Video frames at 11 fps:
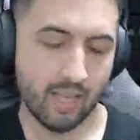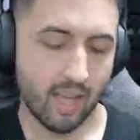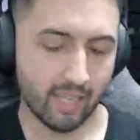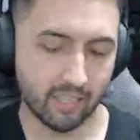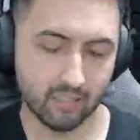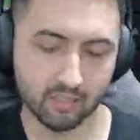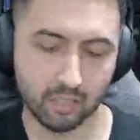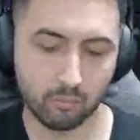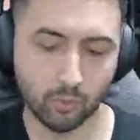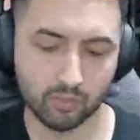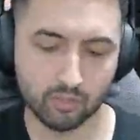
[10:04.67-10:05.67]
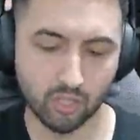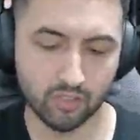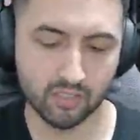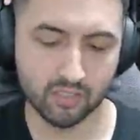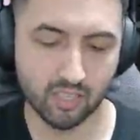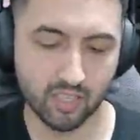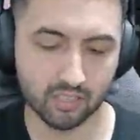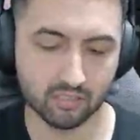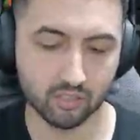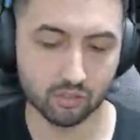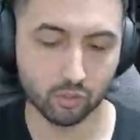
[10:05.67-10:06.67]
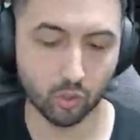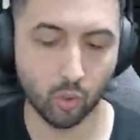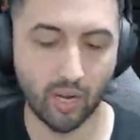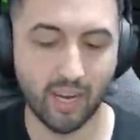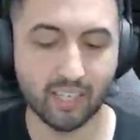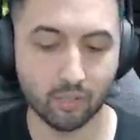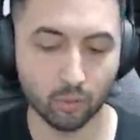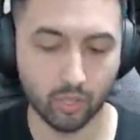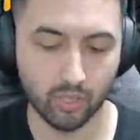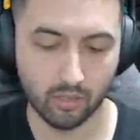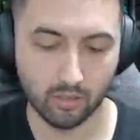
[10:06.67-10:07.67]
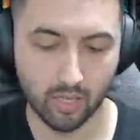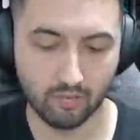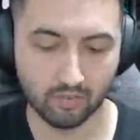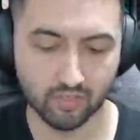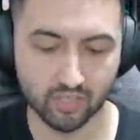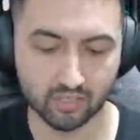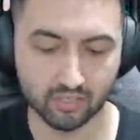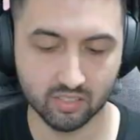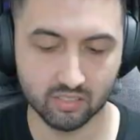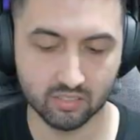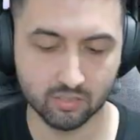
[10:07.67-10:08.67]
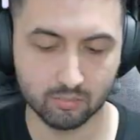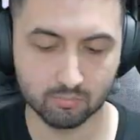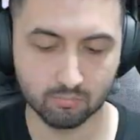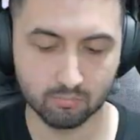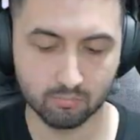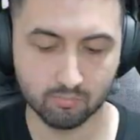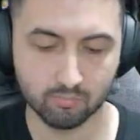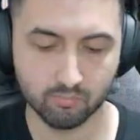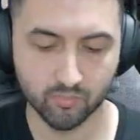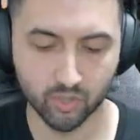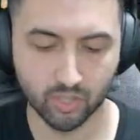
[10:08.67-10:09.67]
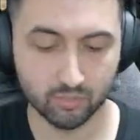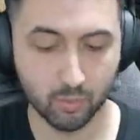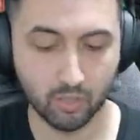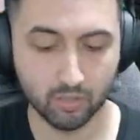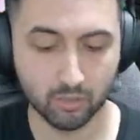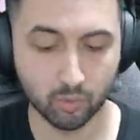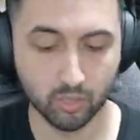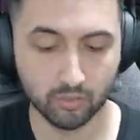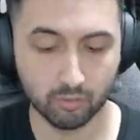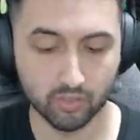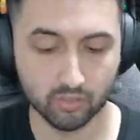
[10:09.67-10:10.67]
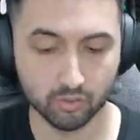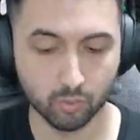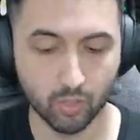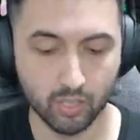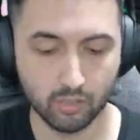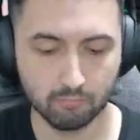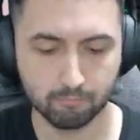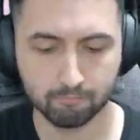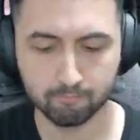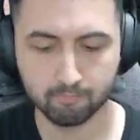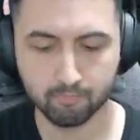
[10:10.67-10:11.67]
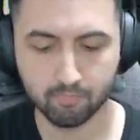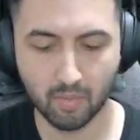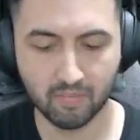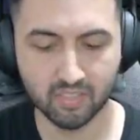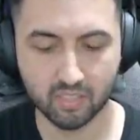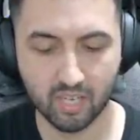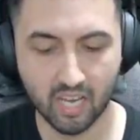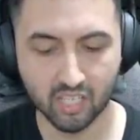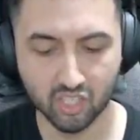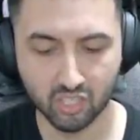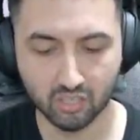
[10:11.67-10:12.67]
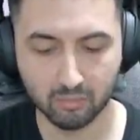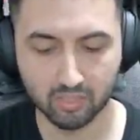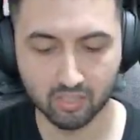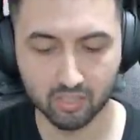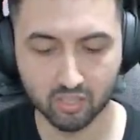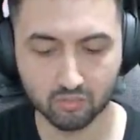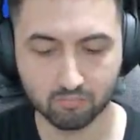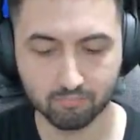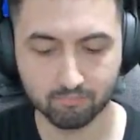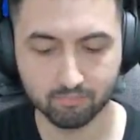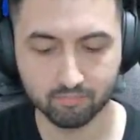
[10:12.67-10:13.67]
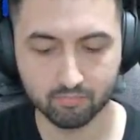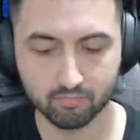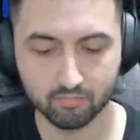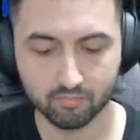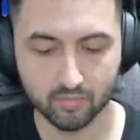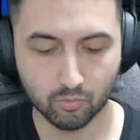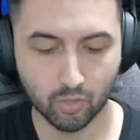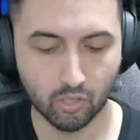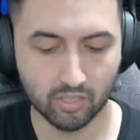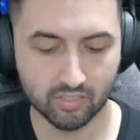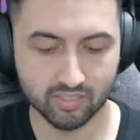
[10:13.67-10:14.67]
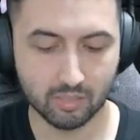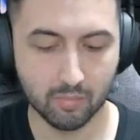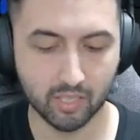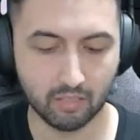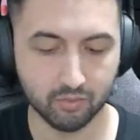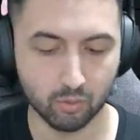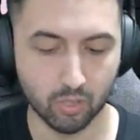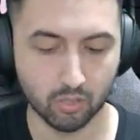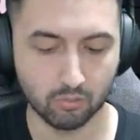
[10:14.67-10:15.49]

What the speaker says: Again, this game was not designed to go anywhere above 60s, so that's probably one of the reasons why. Maybe it's an engine limitation. We're on a Steam Deck after all.